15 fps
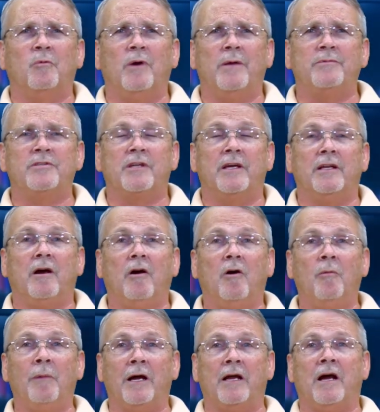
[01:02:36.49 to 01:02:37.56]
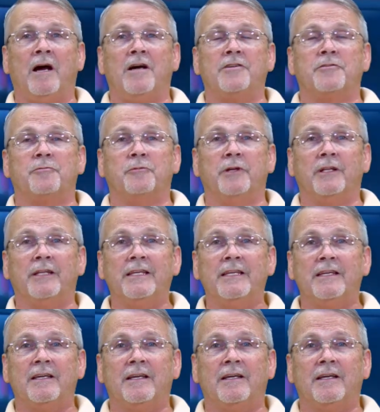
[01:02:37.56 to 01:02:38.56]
website? Oh my gosh, really?